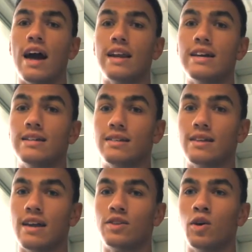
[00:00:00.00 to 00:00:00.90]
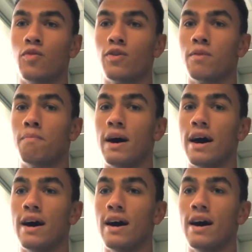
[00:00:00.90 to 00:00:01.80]
and he's sent over
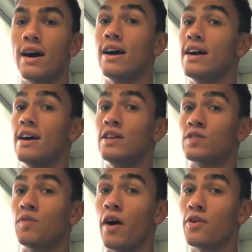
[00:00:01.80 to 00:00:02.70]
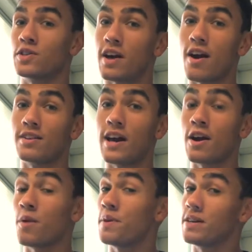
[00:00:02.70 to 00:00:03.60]
by his father's
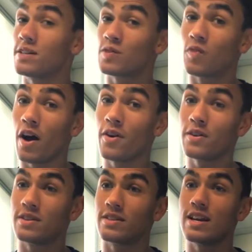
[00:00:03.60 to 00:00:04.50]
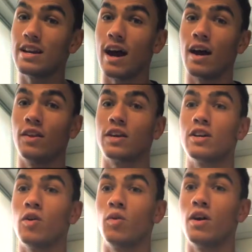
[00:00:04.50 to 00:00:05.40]
caretaker because his father is senile and
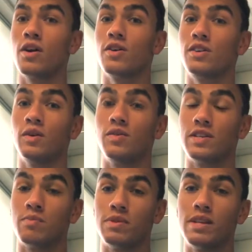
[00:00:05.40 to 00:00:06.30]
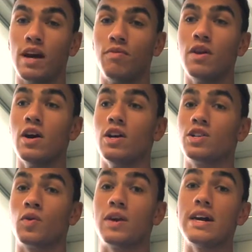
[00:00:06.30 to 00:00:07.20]
can no longer deal with this himself.
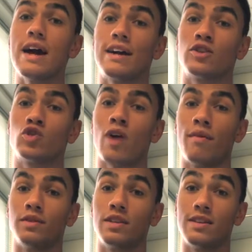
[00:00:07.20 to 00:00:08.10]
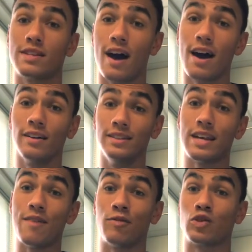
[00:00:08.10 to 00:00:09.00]
So he has to travel to this island,
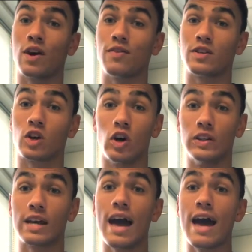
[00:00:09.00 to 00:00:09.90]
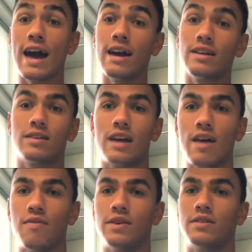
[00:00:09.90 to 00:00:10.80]
infiltrate this cult, and
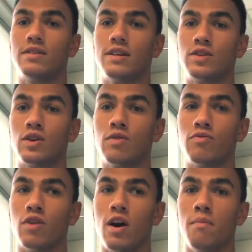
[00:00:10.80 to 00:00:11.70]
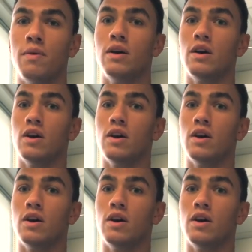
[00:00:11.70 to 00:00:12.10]
save his sister from,